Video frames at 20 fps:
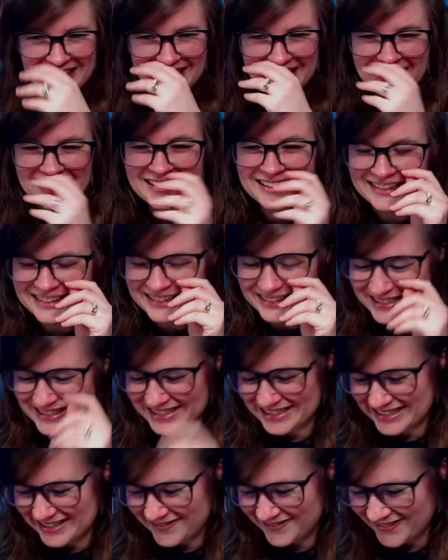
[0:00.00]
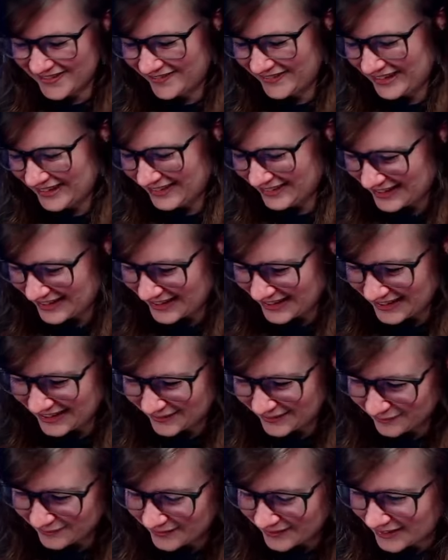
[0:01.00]
I like it, it's a cute movie.
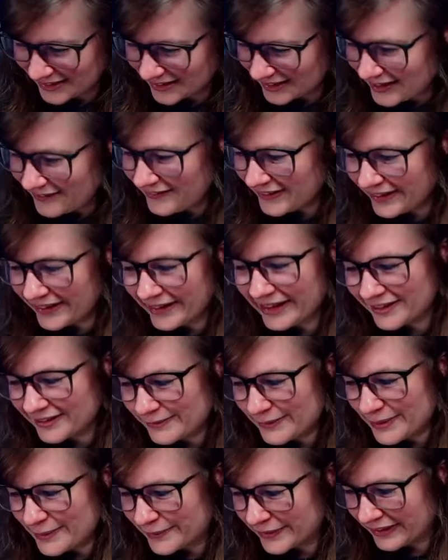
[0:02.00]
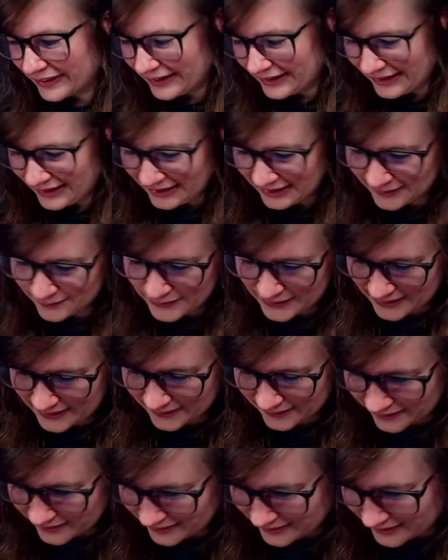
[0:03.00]
I feel like I remember liking it, but
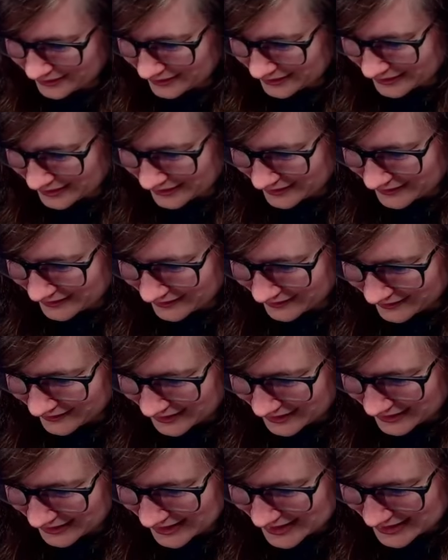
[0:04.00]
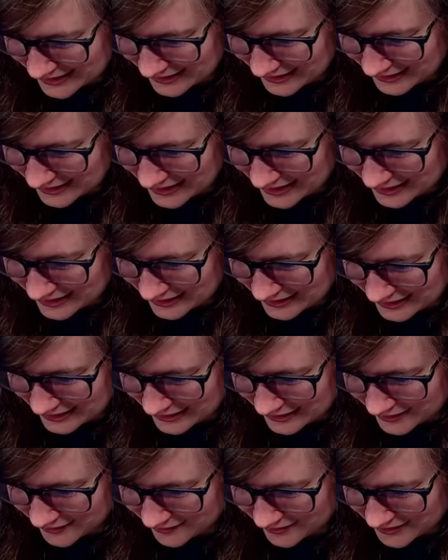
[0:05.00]
I don't know. I guess I didn't like it
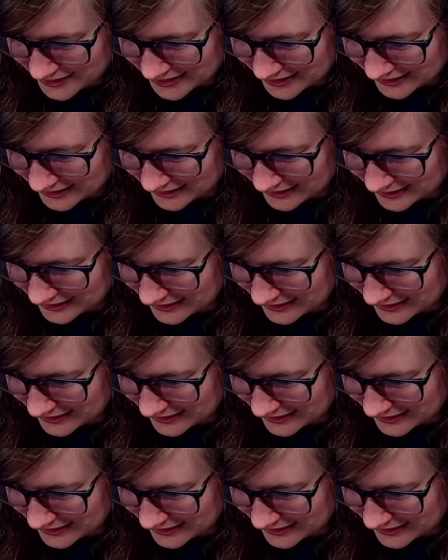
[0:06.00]
enough to